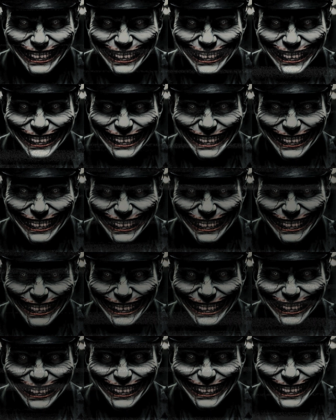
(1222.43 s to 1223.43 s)
A huge
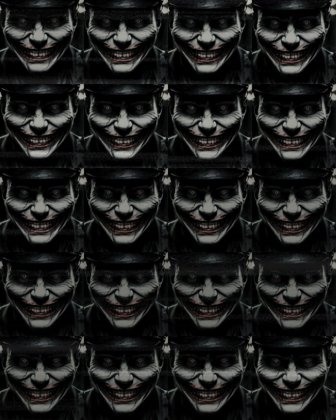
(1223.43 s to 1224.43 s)
sigh escaped my
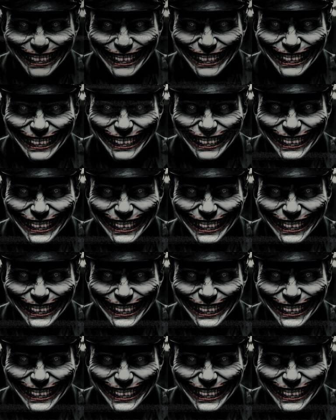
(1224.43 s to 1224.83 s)
lips.